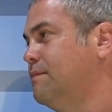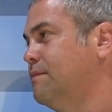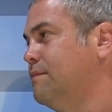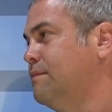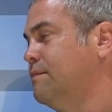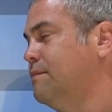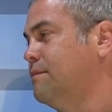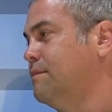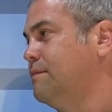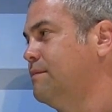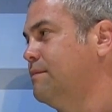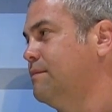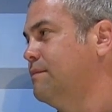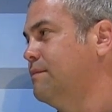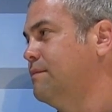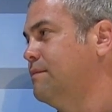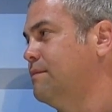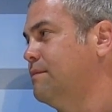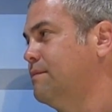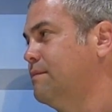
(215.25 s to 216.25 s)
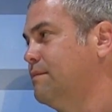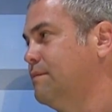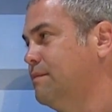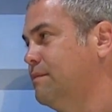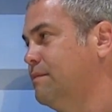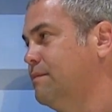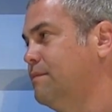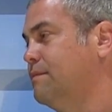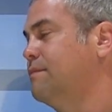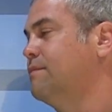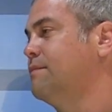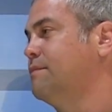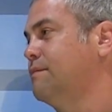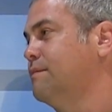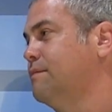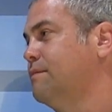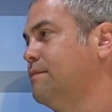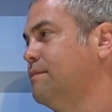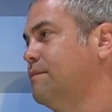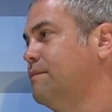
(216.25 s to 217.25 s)

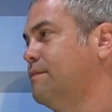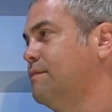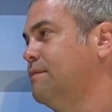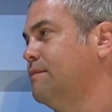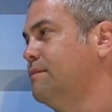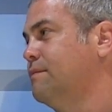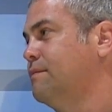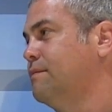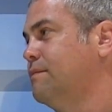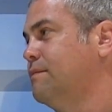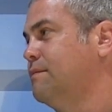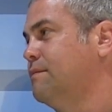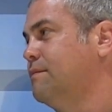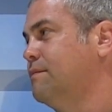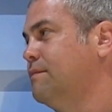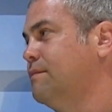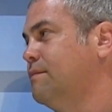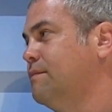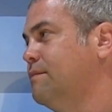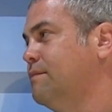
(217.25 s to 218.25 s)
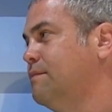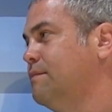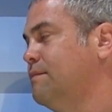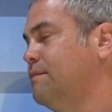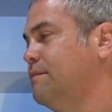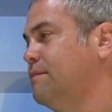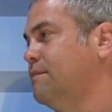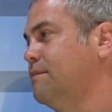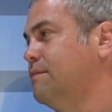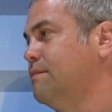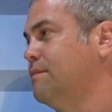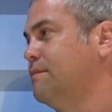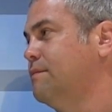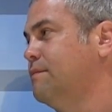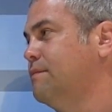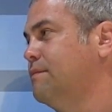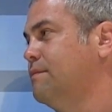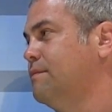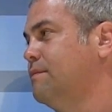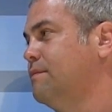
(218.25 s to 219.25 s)

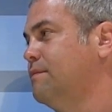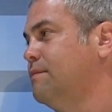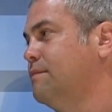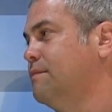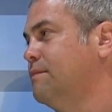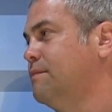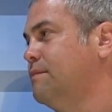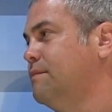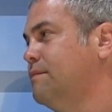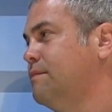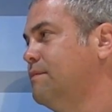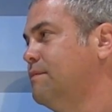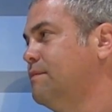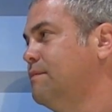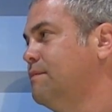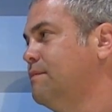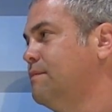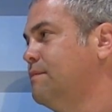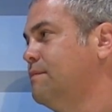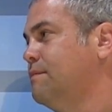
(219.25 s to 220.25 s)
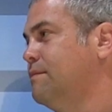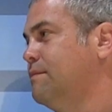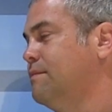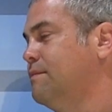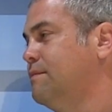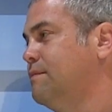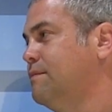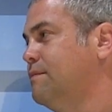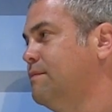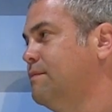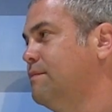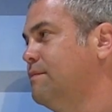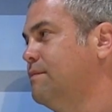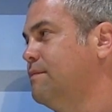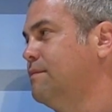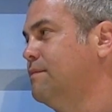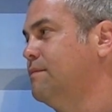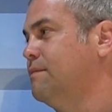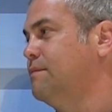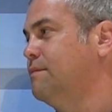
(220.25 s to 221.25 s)

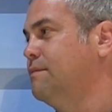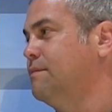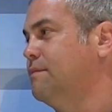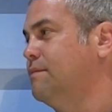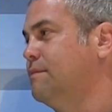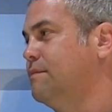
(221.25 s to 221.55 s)
This person isn't speaking.